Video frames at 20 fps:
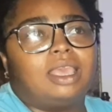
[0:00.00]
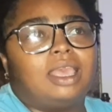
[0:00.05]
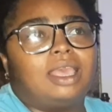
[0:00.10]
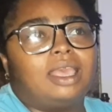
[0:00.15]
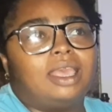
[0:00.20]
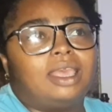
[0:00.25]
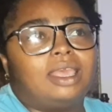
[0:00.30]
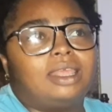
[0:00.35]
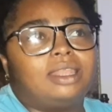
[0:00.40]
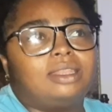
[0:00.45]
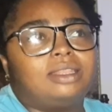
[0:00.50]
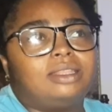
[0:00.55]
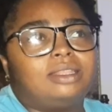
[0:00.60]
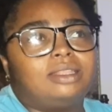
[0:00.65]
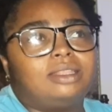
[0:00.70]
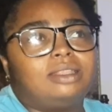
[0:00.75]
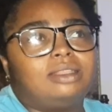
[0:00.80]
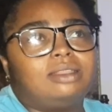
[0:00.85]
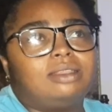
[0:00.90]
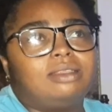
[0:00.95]

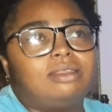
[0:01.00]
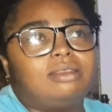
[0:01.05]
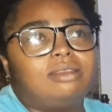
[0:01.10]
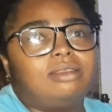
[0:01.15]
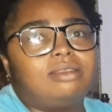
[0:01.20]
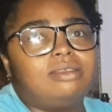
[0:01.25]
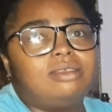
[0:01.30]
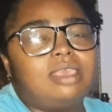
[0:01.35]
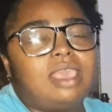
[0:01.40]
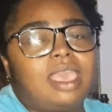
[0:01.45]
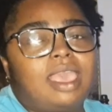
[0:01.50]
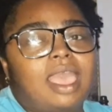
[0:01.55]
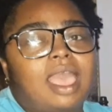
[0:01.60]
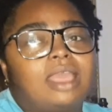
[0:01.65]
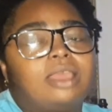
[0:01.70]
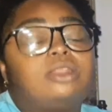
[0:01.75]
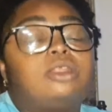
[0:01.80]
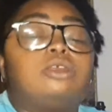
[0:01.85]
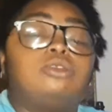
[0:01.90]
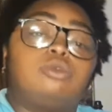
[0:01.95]
And yeah,
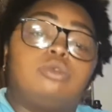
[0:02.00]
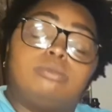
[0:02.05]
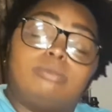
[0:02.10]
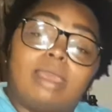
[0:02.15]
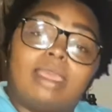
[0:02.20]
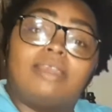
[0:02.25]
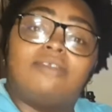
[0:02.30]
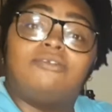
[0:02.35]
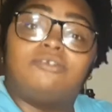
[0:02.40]
hanging out with my